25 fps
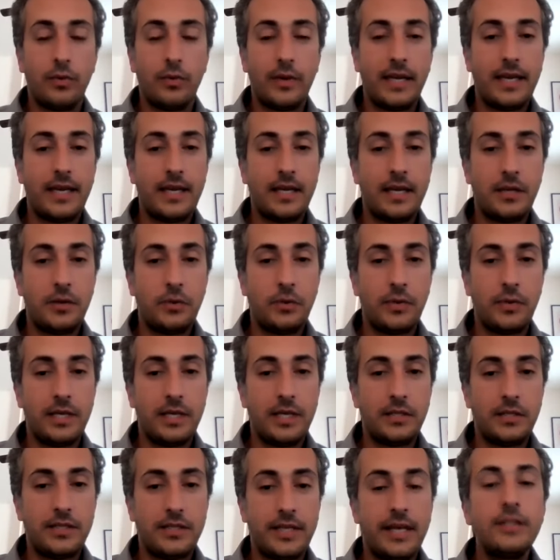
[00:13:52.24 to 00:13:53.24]
we,
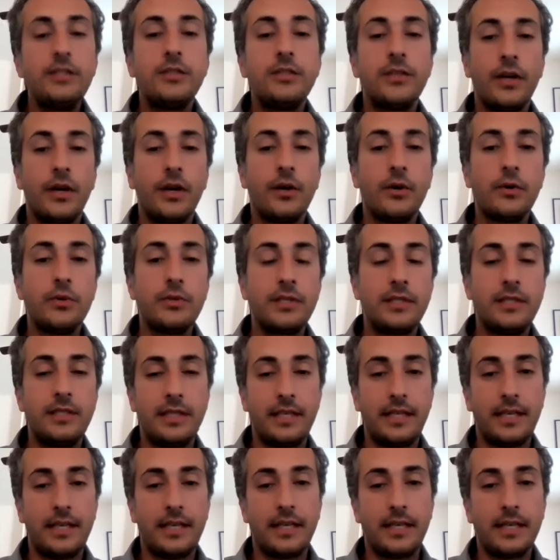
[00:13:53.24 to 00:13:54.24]
we tend to
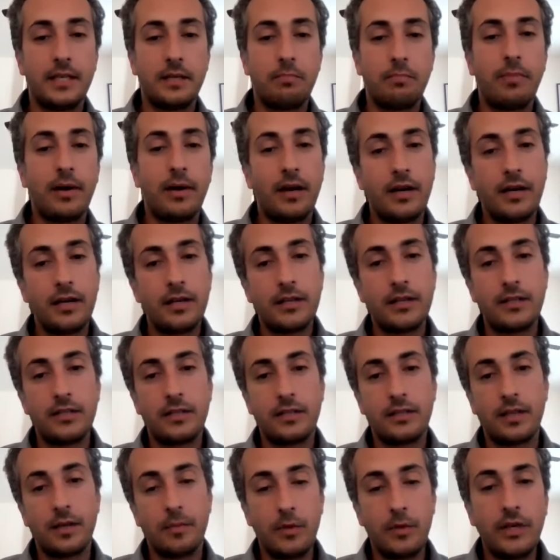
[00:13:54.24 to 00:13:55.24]
host in
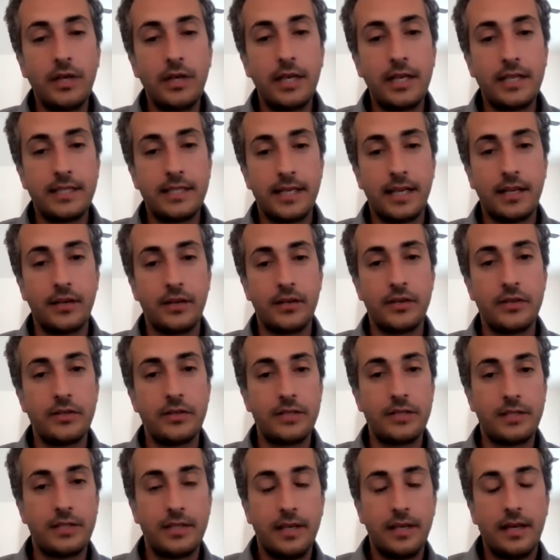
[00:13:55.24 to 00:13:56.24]
parks, community
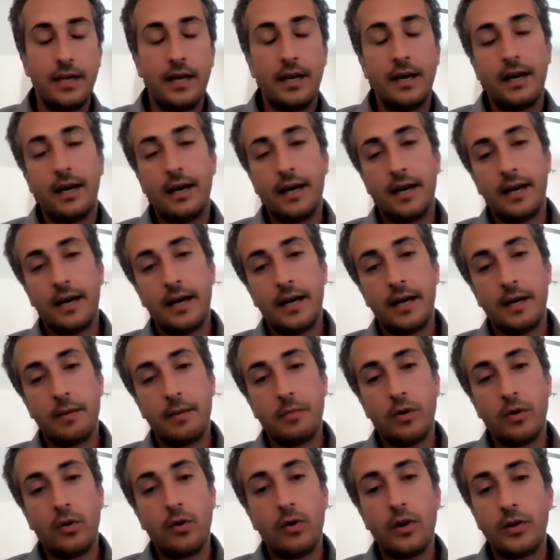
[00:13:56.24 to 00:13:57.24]
centers,
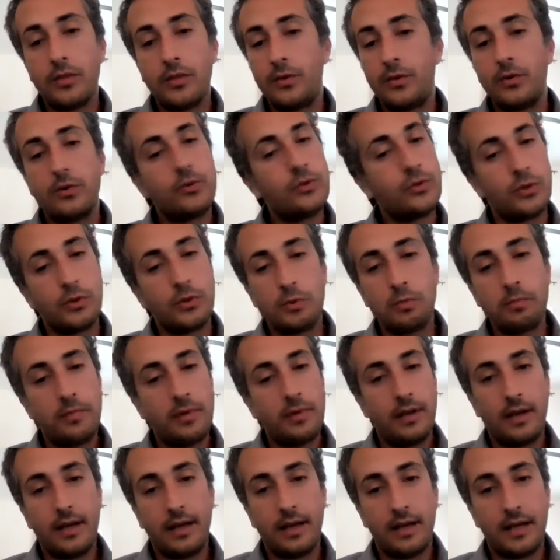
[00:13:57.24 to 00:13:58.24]
um, or through Zoom,
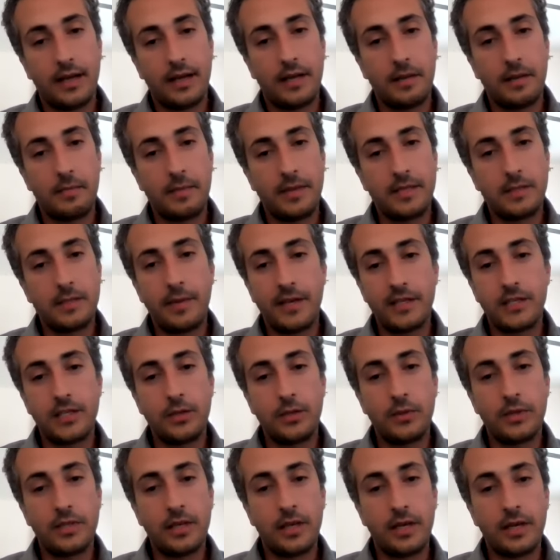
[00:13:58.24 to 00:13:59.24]
um,
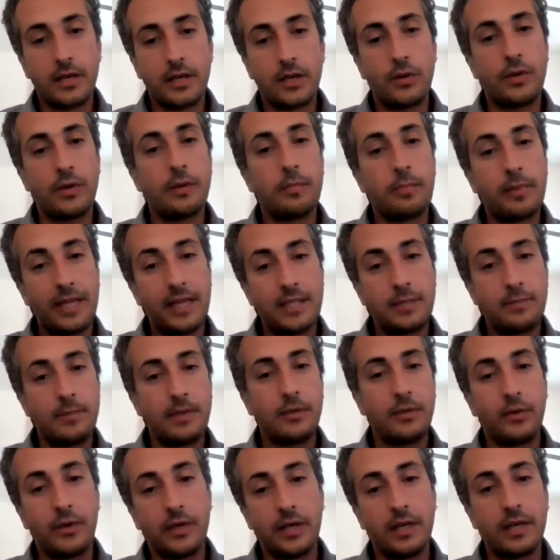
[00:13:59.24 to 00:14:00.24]
especially with our career
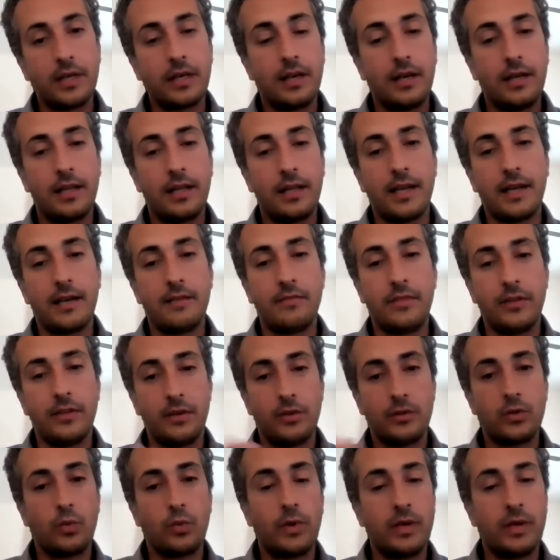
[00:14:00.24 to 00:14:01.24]
placement work. A lot of
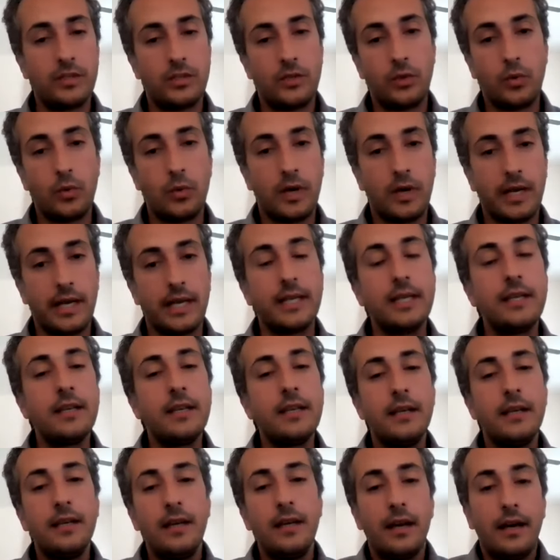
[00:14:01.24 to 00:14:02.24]
those
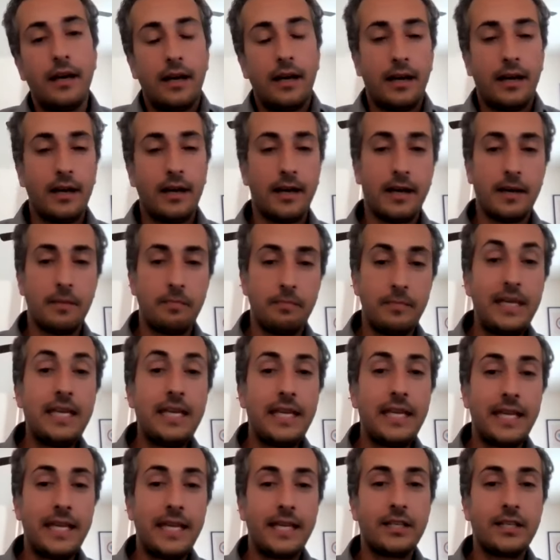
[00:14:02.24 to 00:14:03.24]
one-to-one uh, mm-hmm.
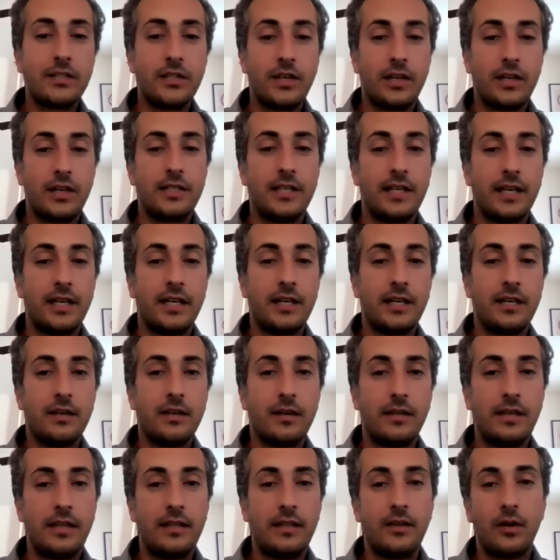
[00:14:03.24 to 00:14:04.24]
meetings are
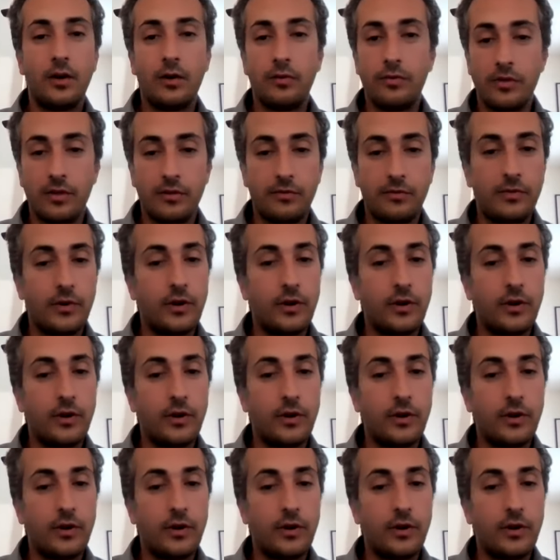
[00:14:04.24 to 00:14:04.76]
done either over the